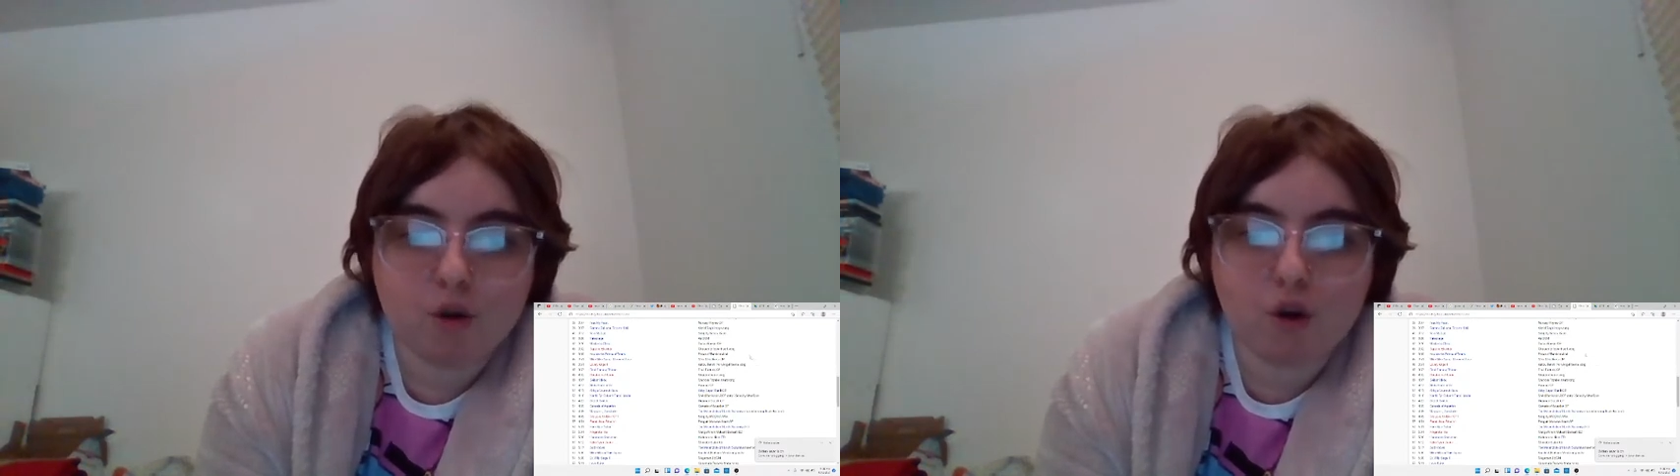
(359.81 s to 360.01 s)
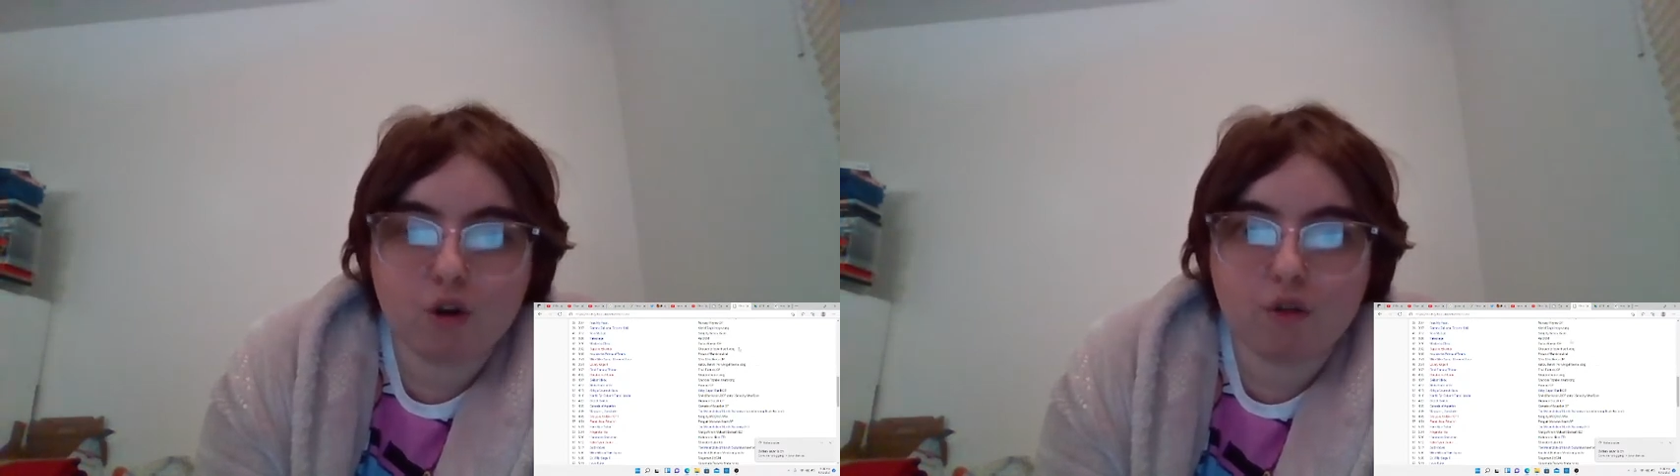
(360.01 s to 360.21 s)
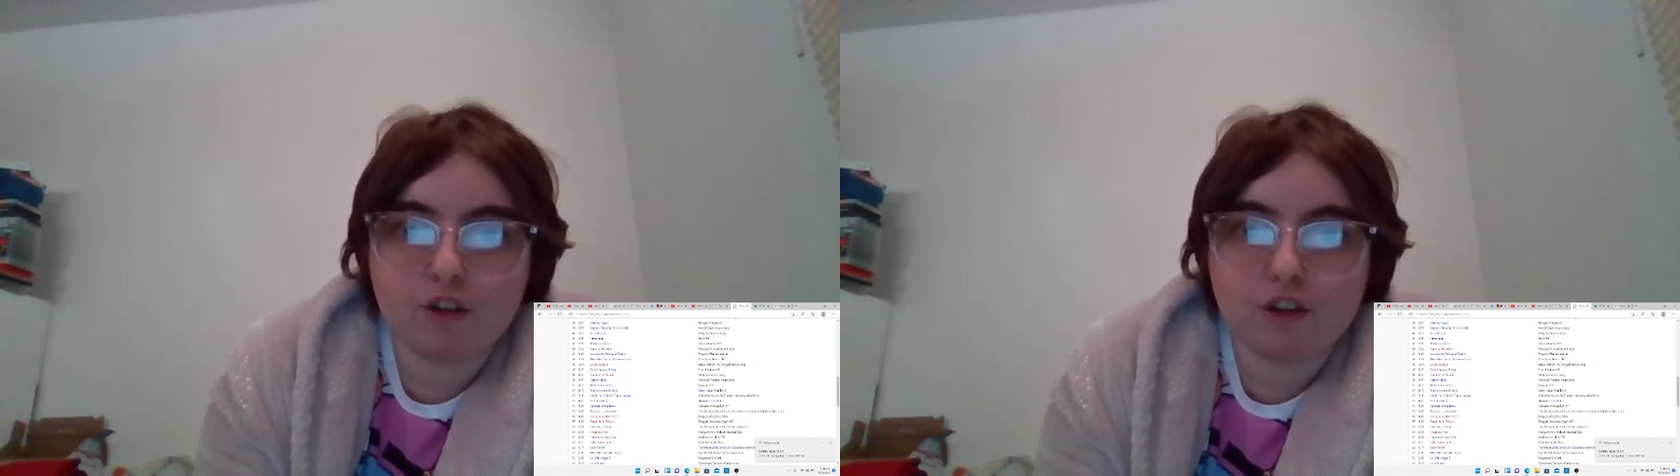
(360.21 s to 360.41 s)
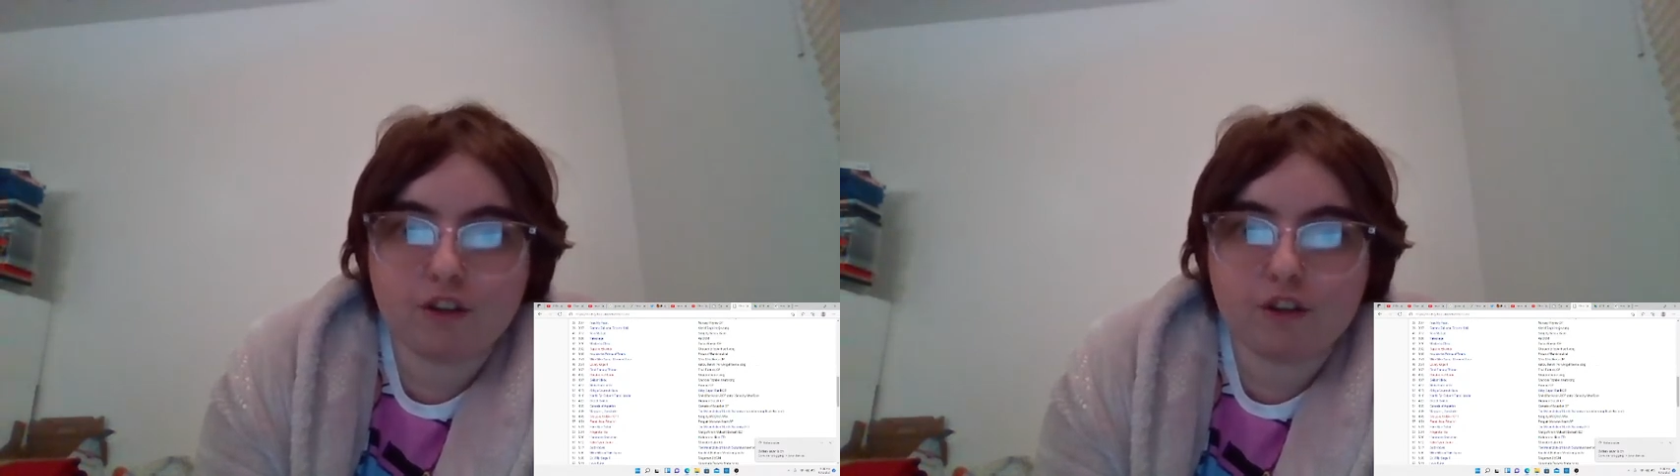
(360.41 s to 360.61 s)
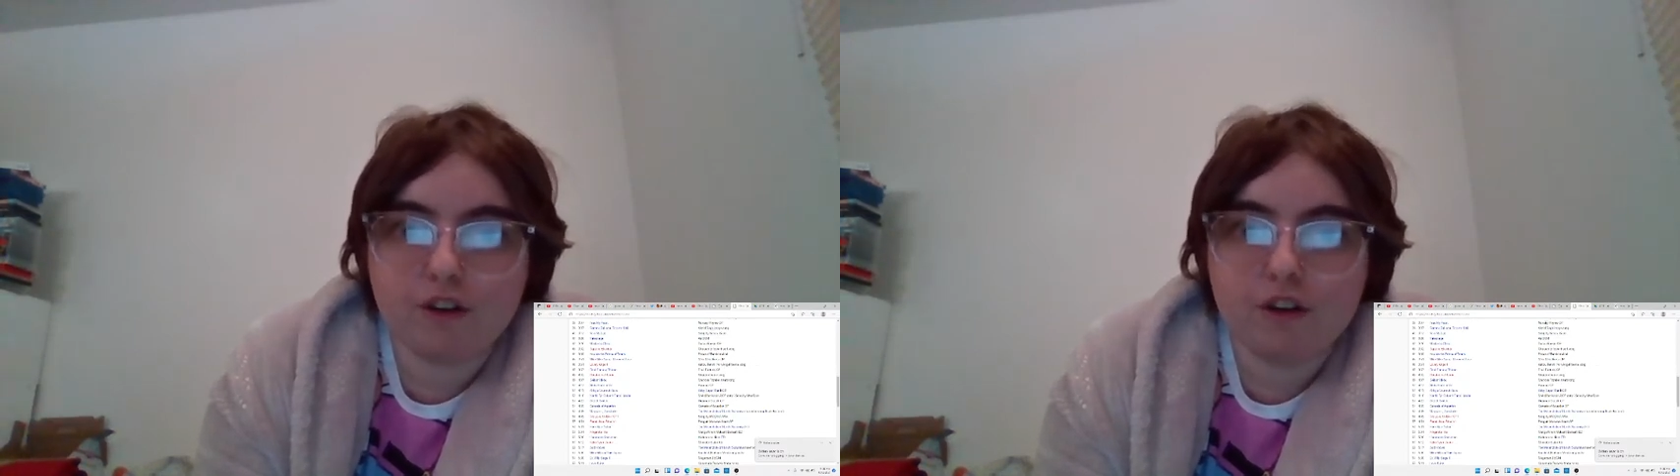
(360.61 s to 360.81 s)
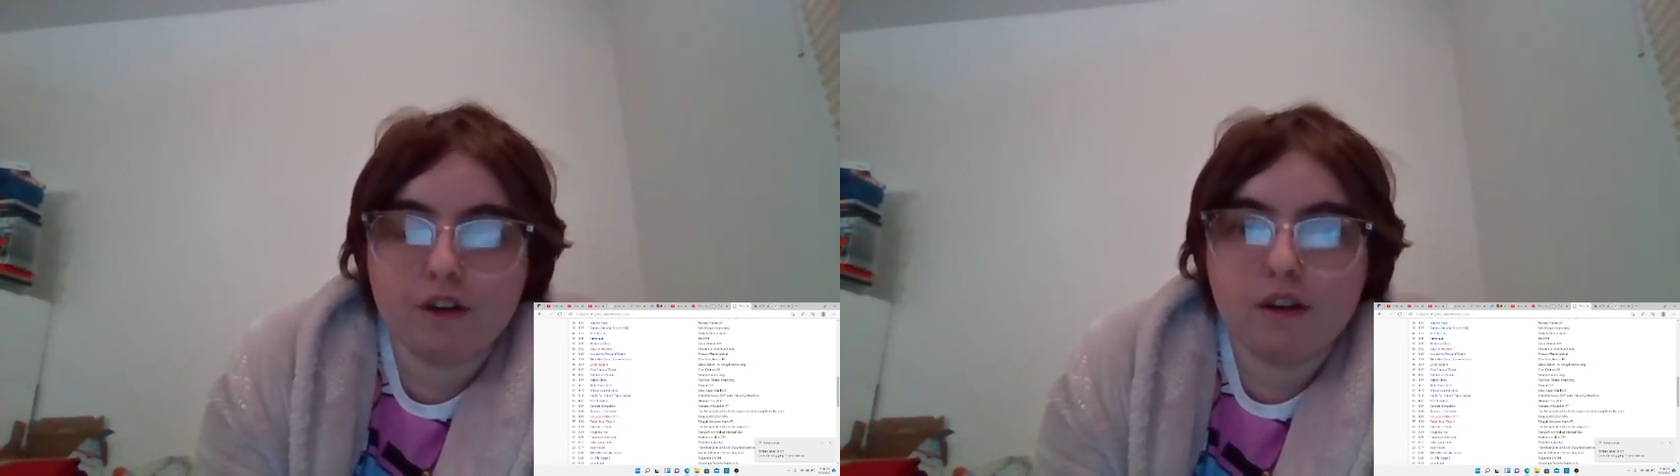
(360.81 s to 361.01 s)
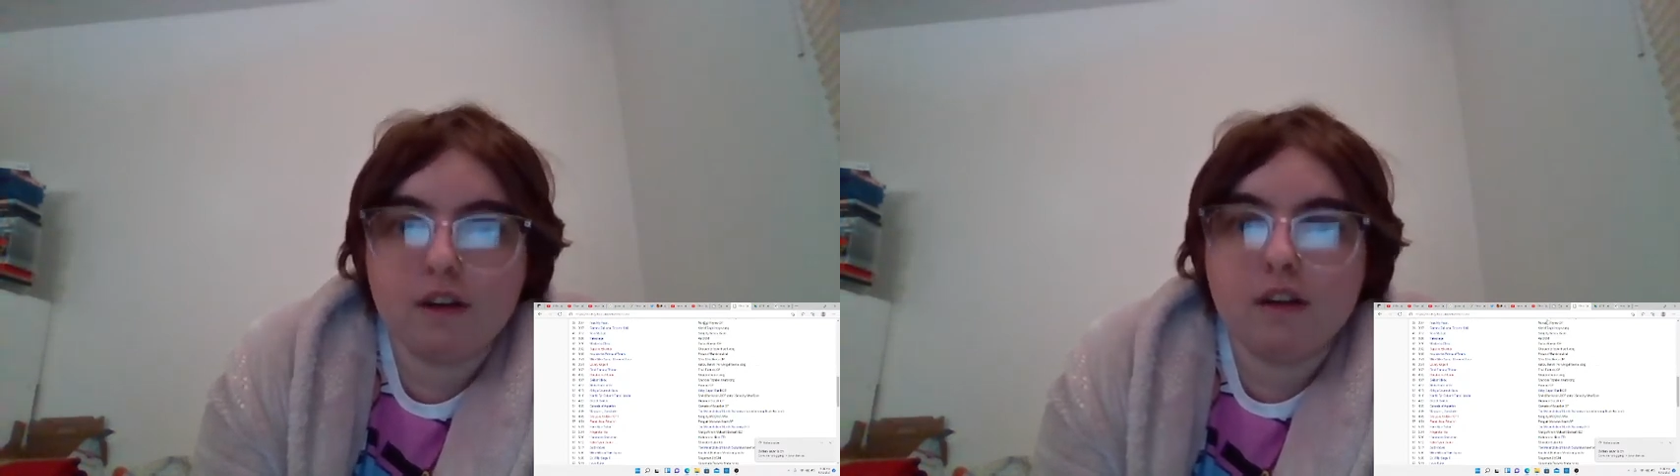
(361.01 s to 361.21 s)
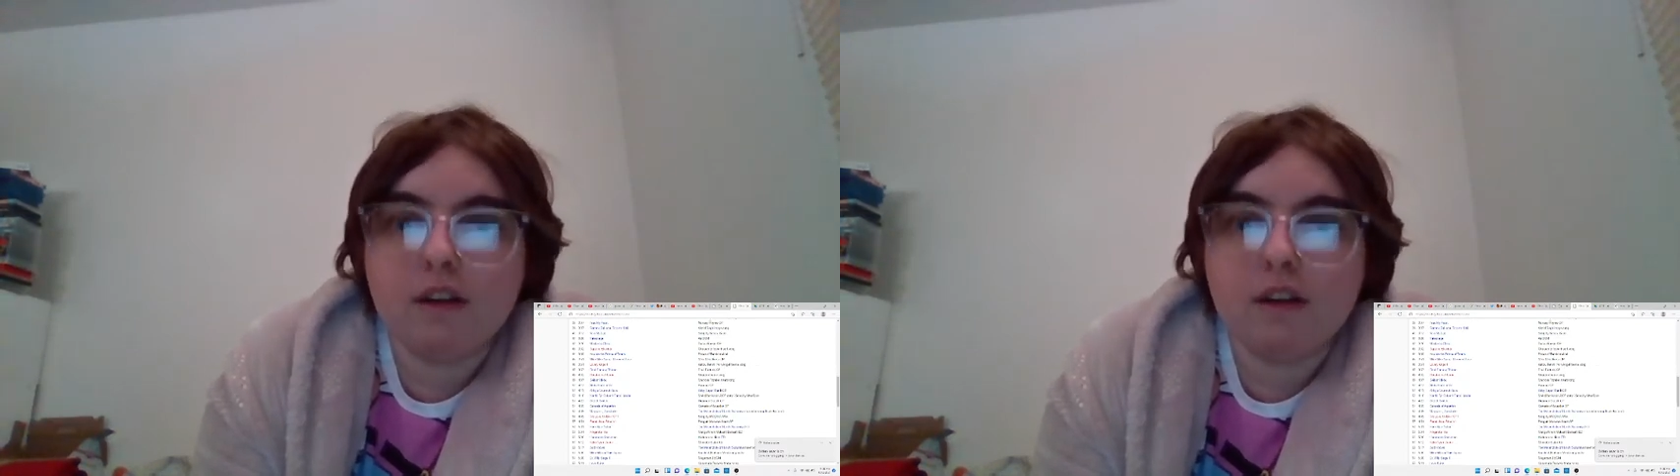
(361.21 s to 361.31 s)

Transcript: Chokoro Sister.